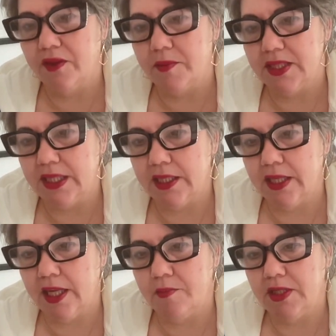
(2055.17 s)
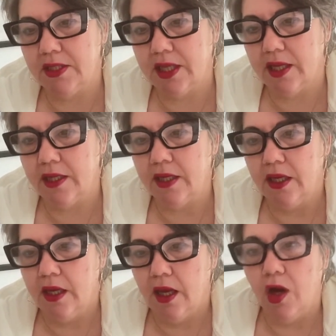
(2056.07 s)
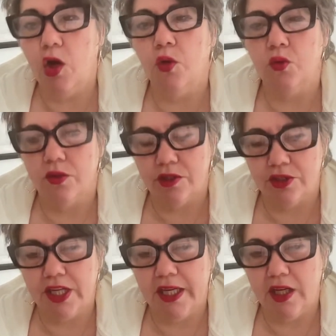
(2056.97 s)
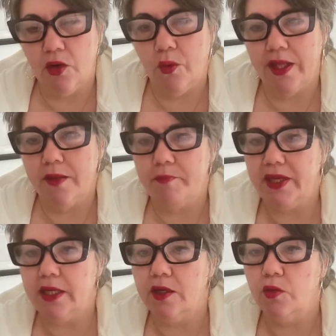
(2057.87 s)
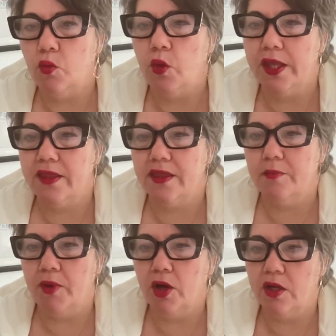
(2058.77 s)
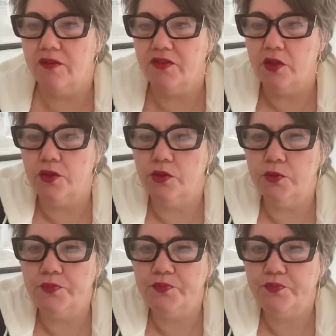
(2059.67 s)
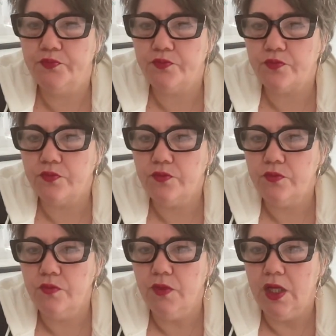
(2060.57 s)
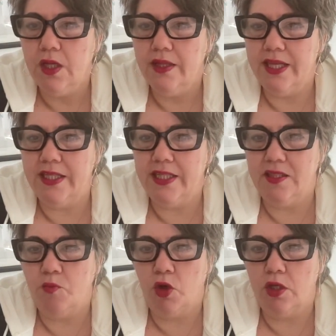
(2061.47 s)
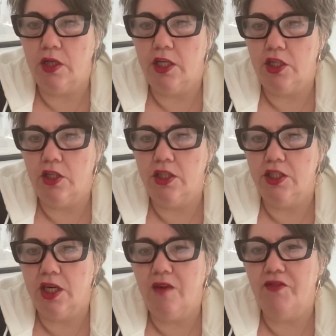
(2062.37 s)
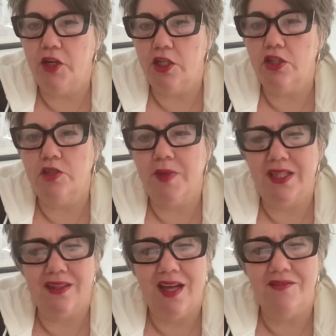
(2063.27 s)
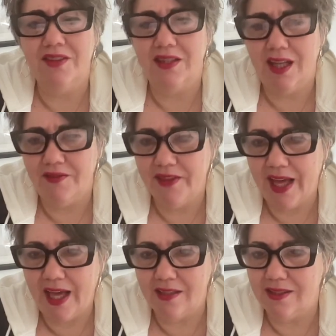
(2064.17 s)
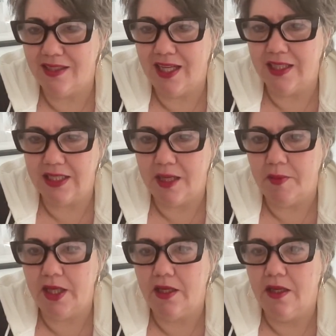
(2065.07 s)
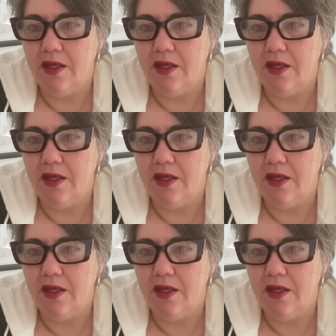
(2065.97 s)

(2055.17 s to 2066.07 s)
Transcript: seeing Amy say, oh, you're taking away that being with the part of you that needs more comfort, encouragement. Love that. Yes, Amy.